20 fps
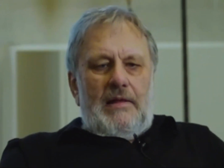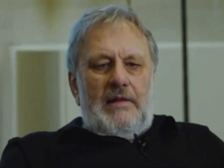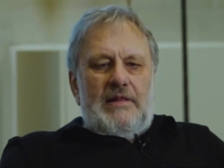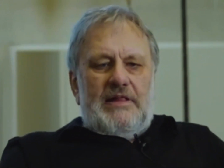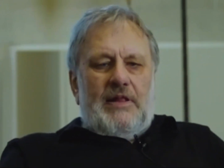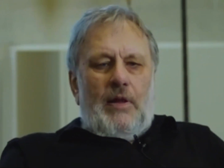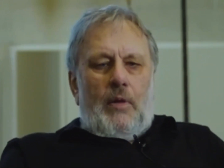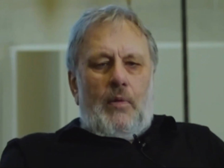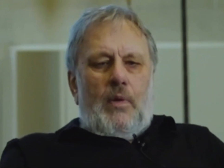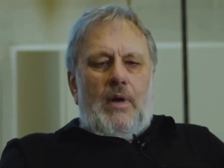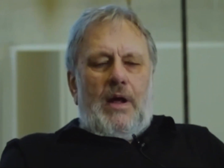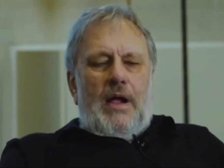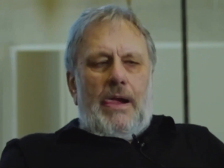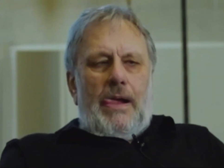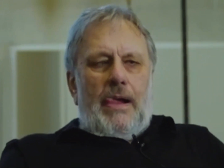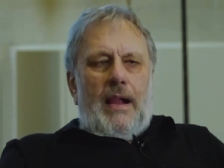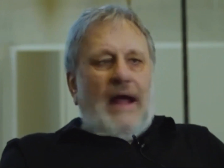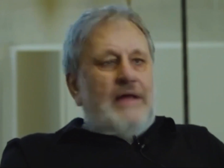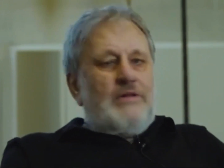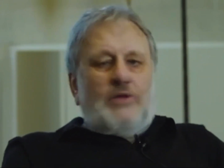So
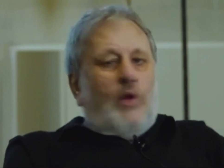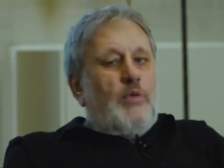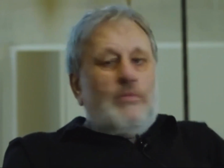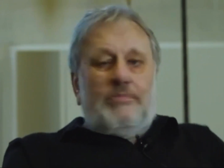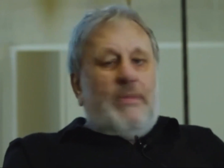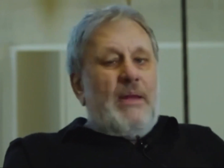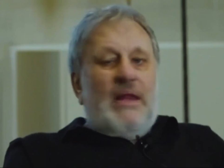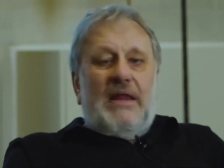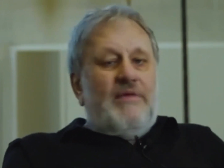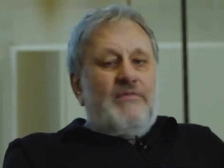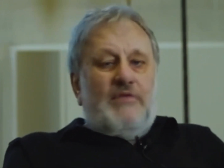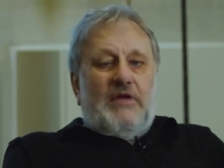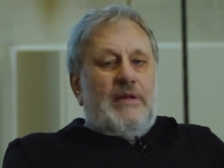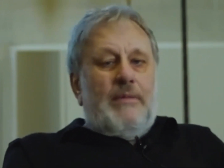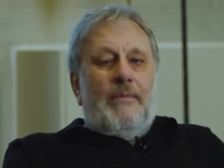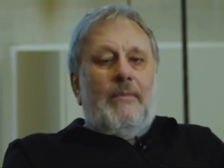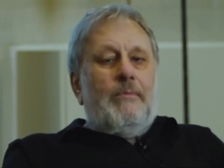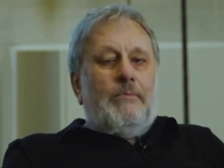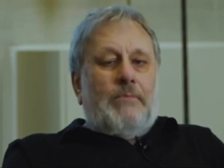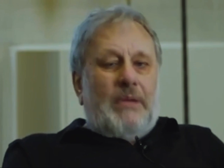I don't believe
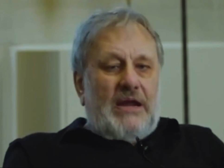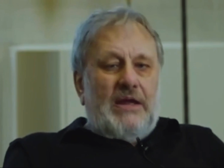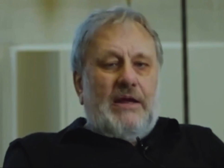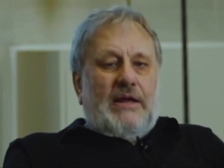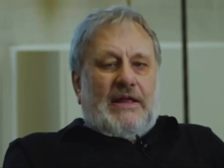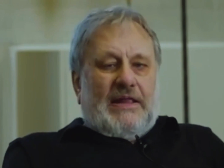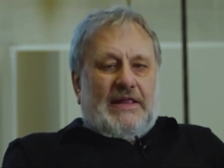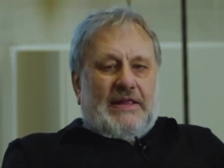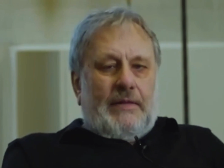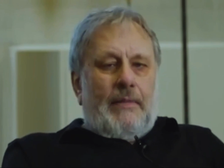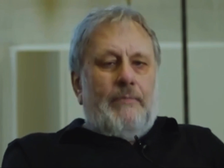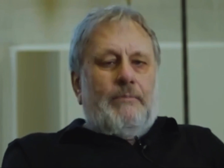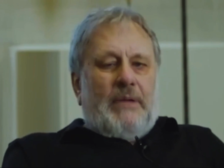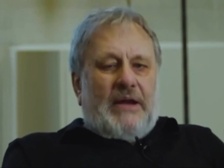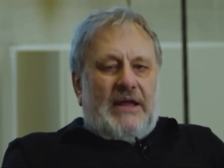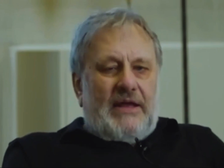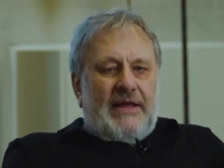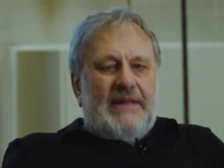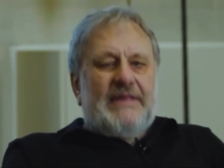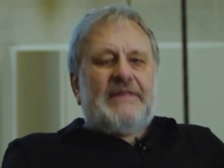in BRICS.
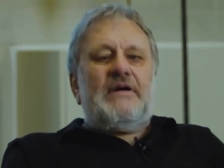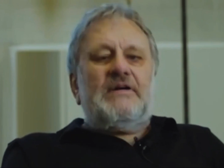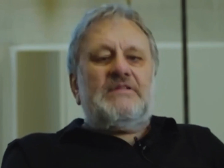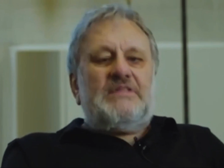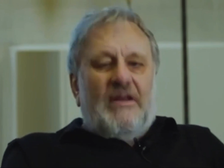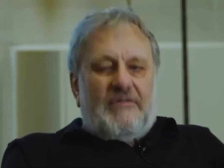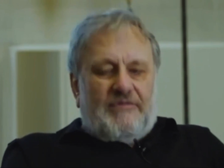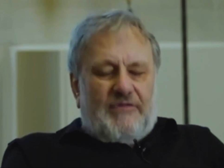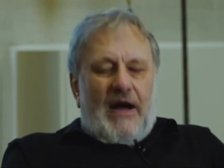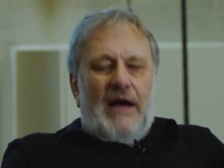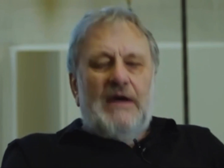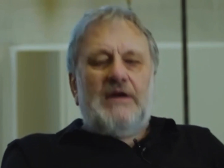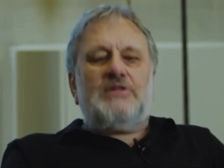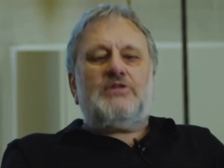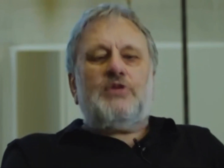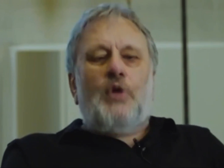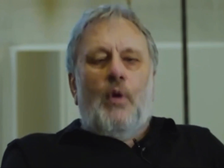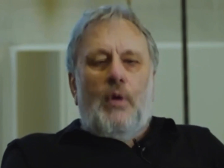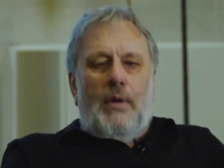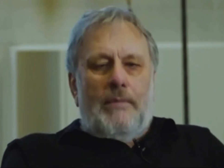BRICS de
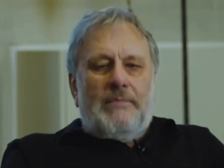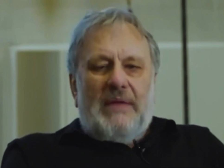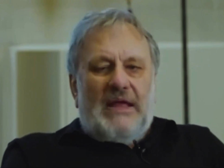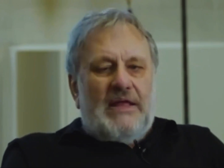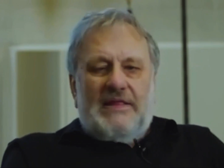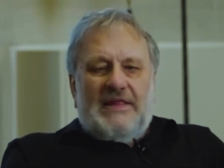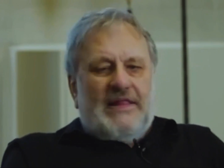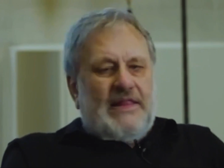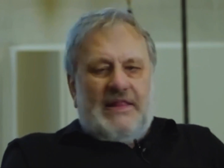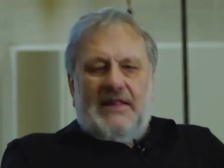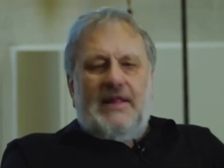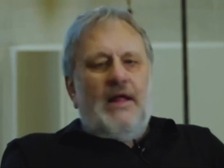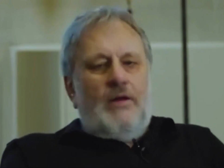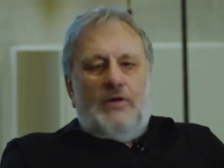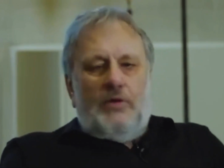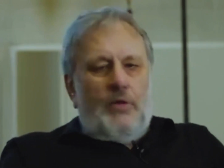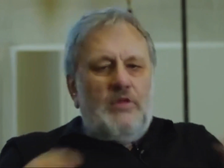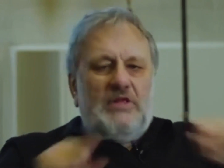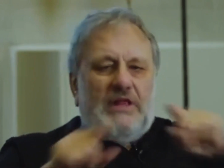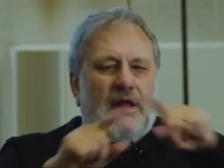facto means
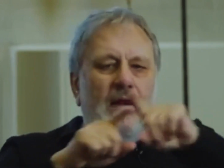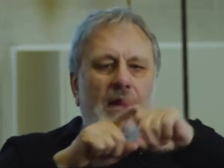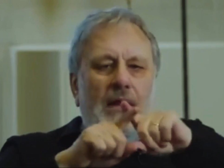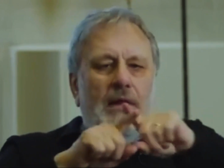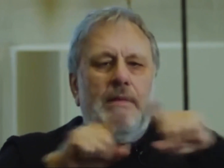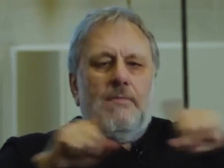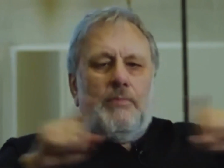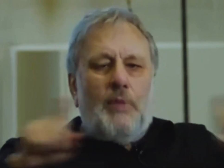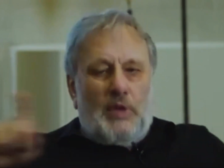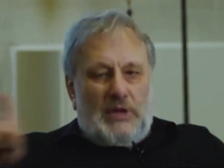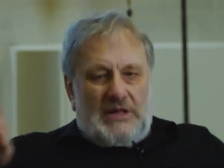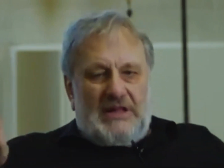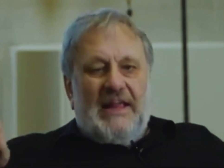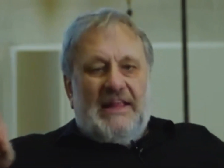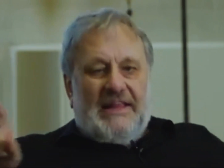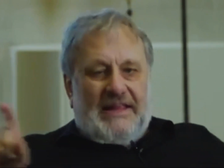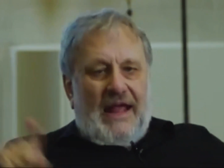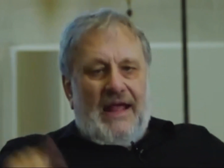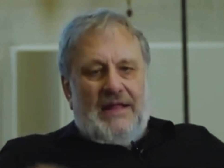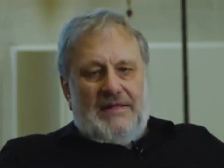not really
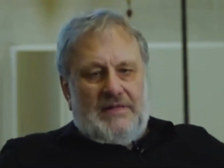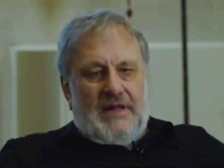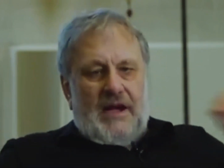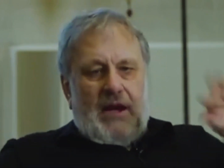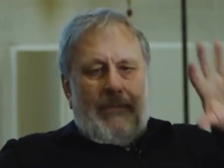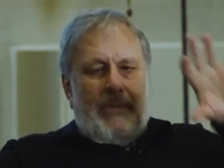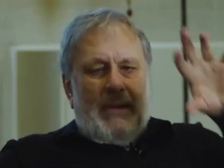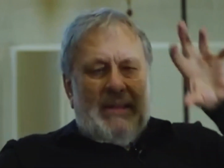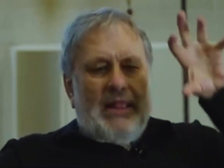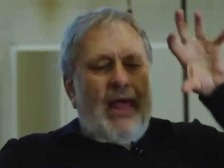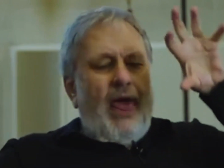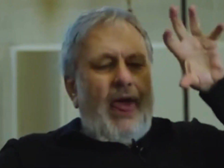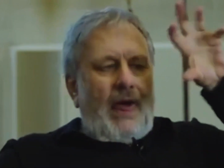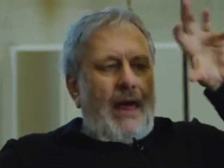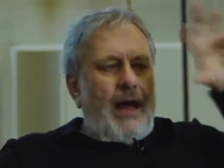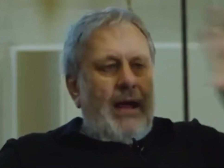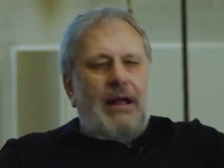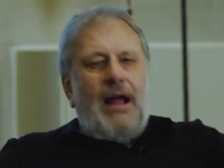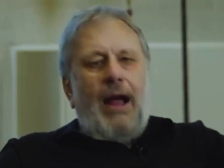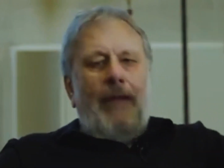multicentric, but
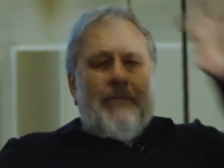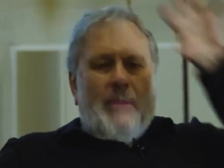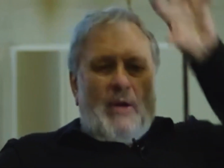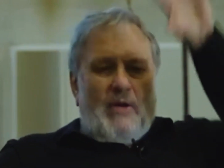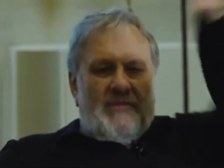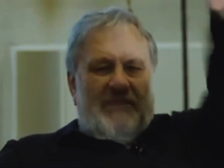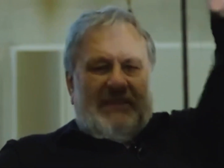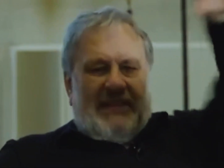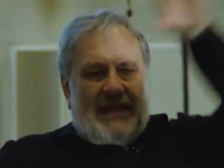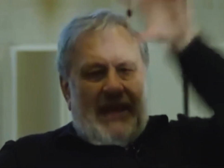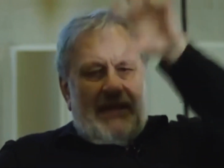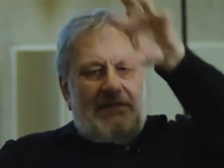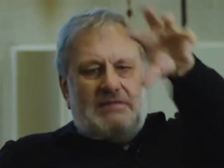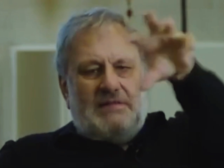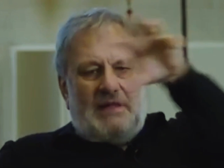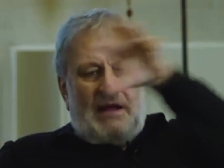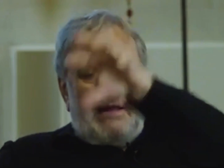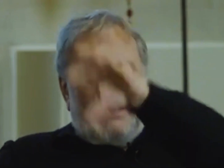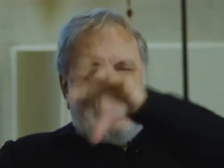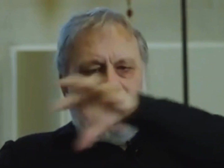a couple of
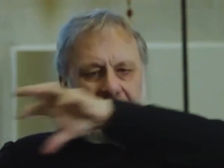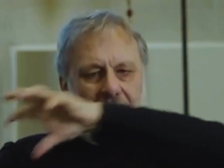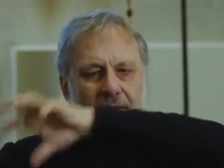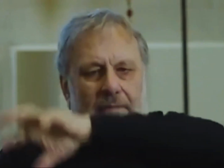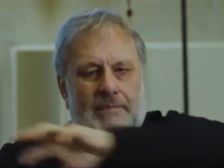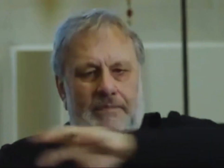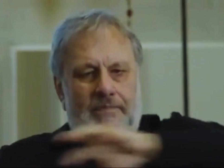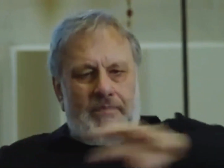centers,